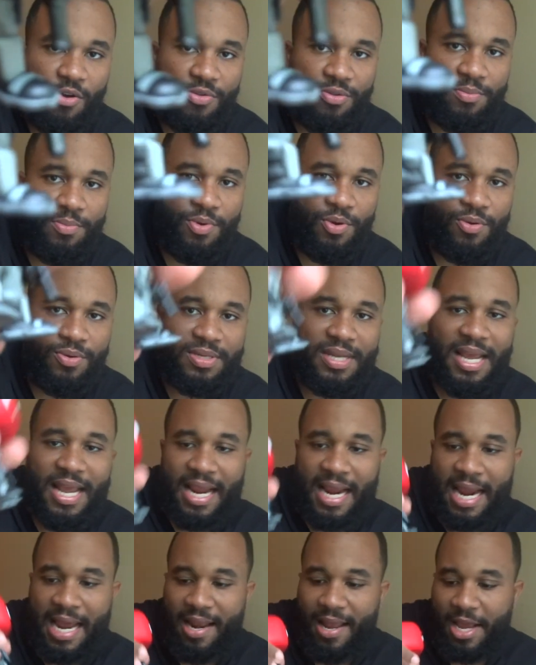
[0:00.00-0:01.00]
on the boots,
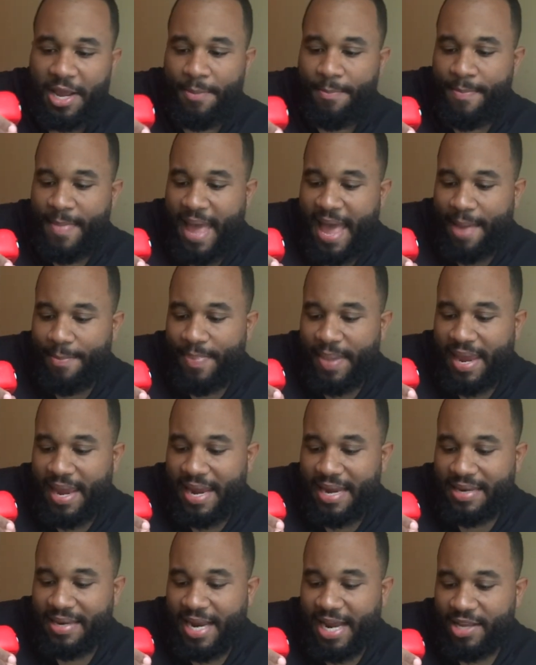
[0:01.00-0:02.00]
kind of like a matte
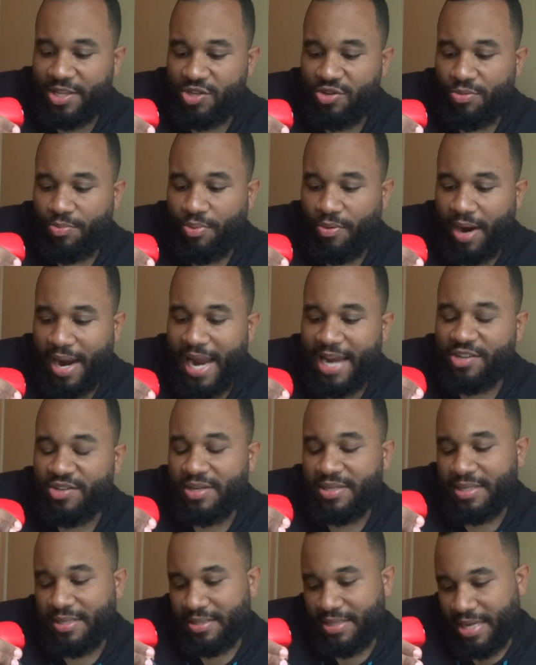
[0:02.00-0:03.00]
paint, not too bright.
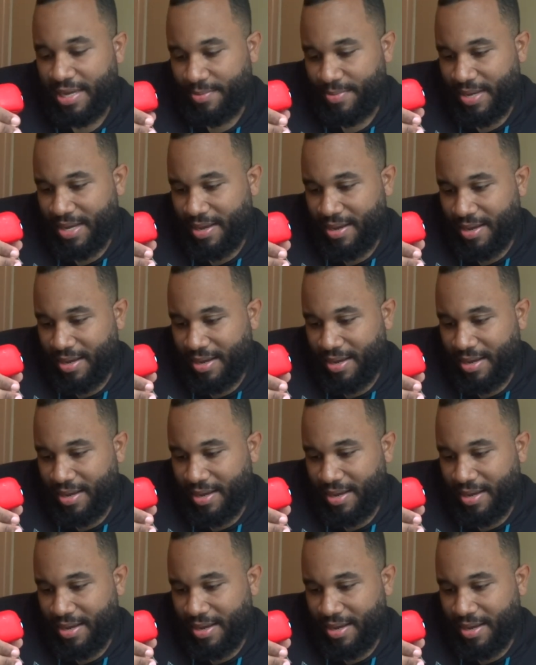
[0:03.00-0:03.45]
Actually, it's the same.